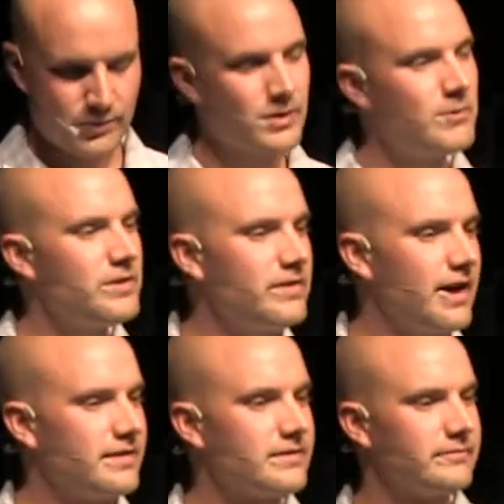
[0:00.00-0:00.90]
So, what about you
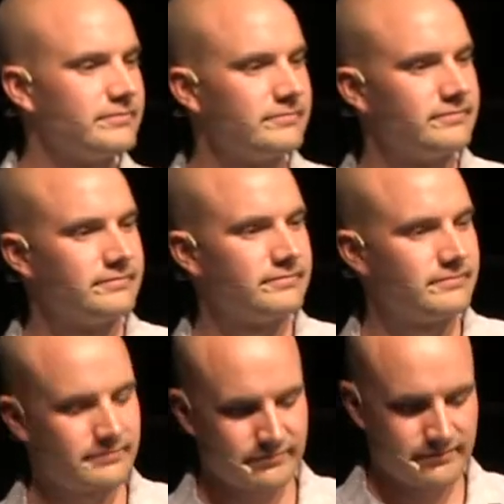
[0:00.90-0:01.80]
guys?
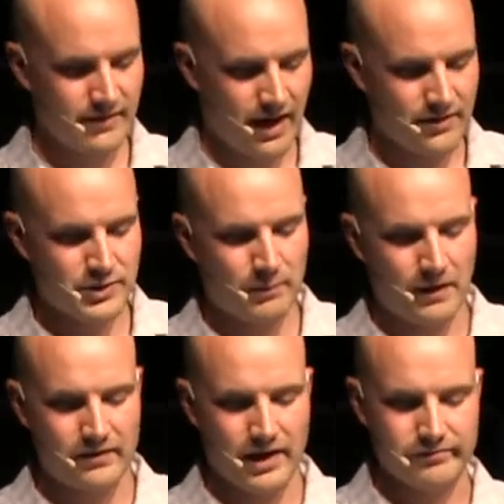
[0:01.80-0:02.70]
How's your
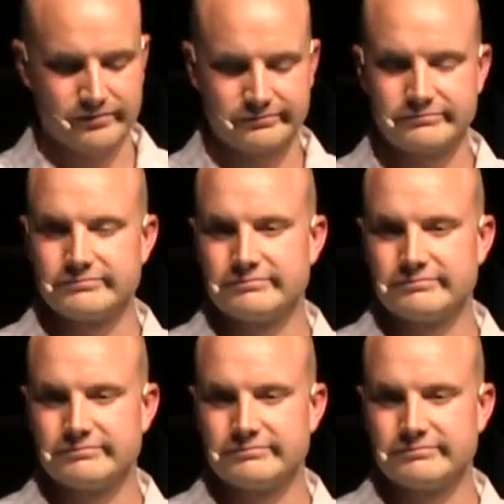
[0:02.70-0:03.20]
prayer life?